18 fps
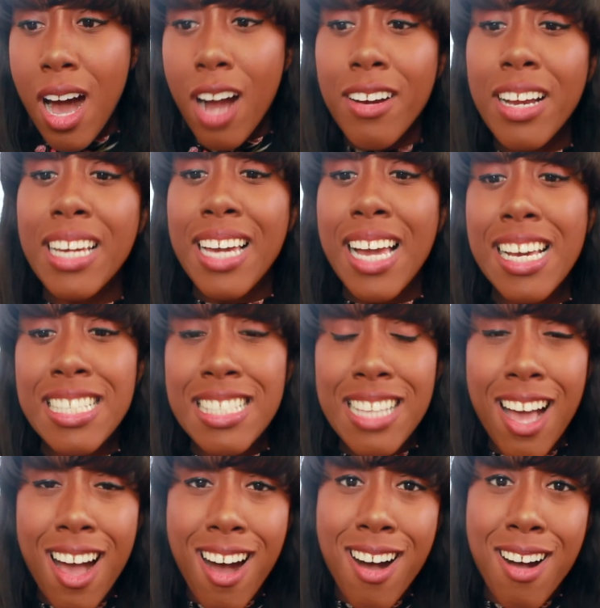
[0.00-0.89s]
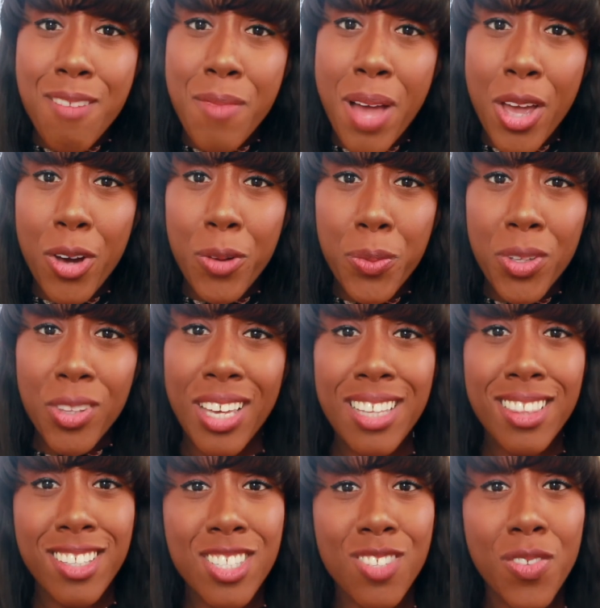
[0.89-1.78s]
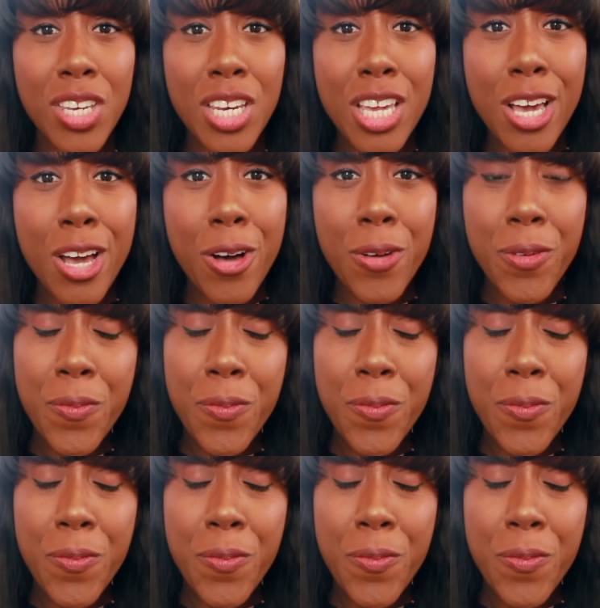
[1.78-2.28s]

All right guys, um, I hope you like this video.